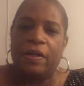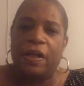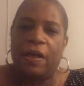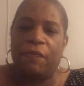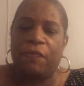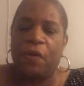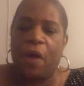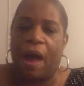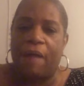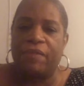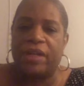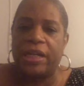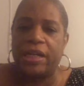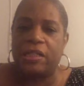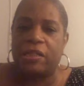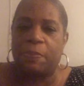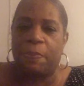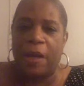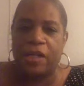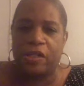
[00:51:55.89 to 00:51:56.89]
If you have any
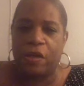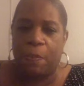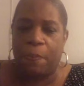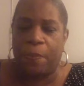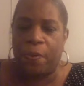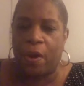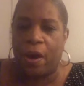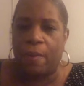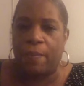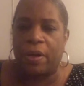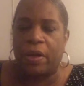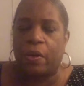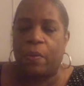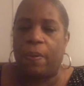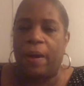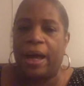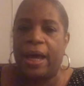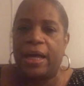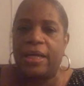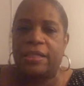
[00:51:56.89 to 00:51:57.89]
special prayer
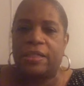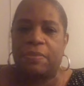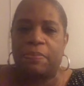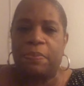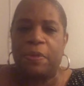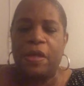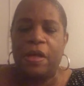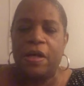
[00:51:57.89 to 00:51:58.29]
requests,